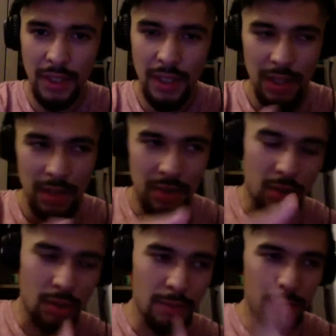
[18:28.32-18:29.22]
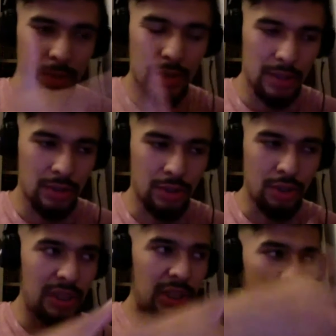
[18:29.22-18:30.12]
So you
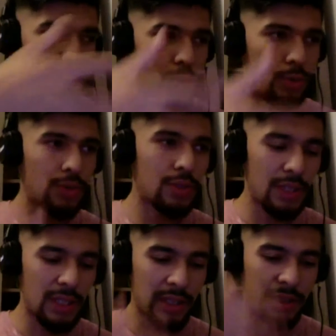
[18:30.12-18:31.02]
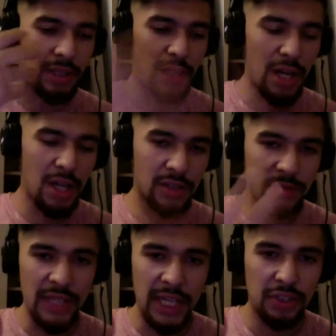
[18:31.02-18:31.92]
need to use the laws of
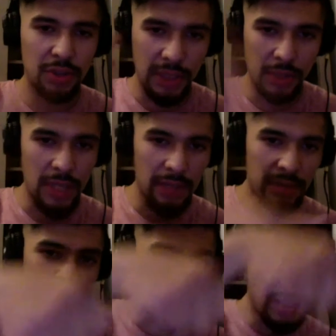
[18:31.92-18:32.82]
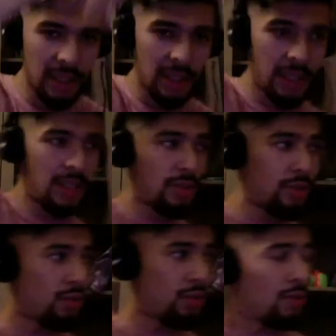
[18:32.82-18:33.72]
nature and the gravity
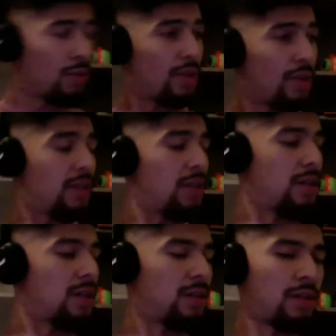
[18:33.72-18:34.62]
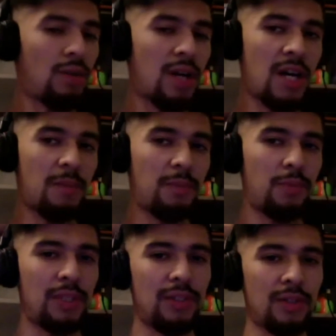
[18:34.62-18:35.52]
to go up
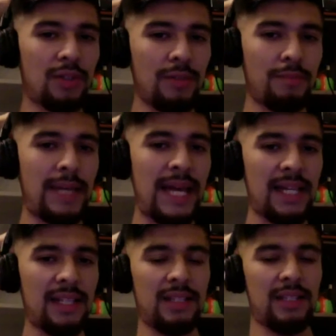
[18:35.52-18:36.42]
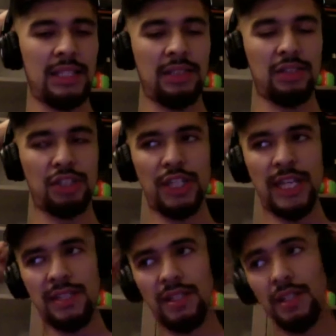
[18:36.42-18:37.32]
with your back and your
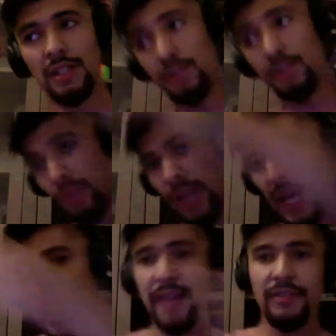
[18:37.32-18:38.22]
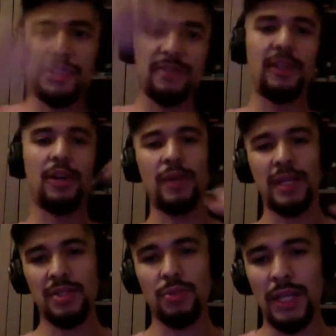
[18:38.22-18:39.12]
chest to have this flow and
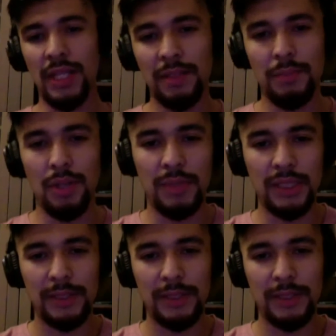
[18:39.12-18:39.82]
swing moments.